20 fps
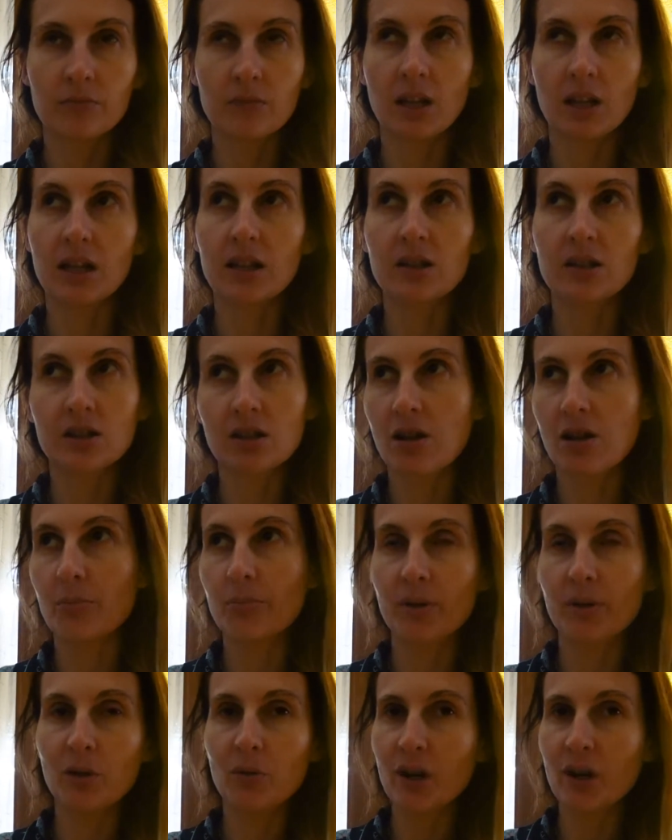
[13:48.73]
like a
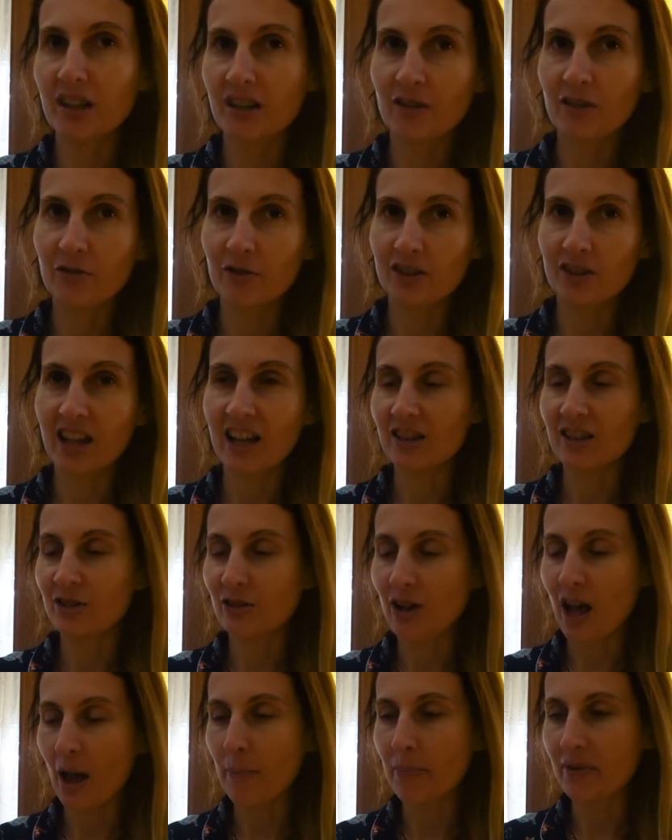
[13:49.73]
zombie, waiting for that
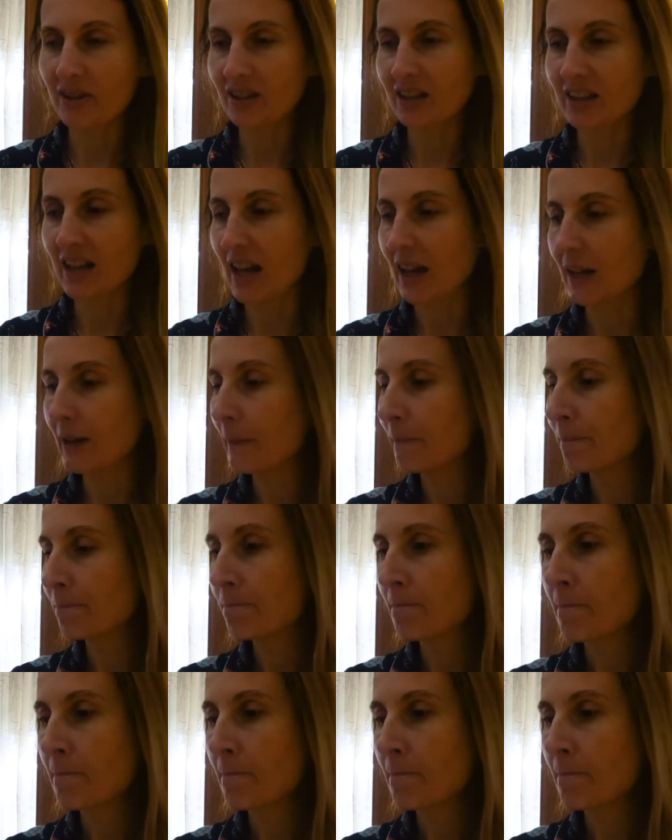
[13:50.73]
to happen again.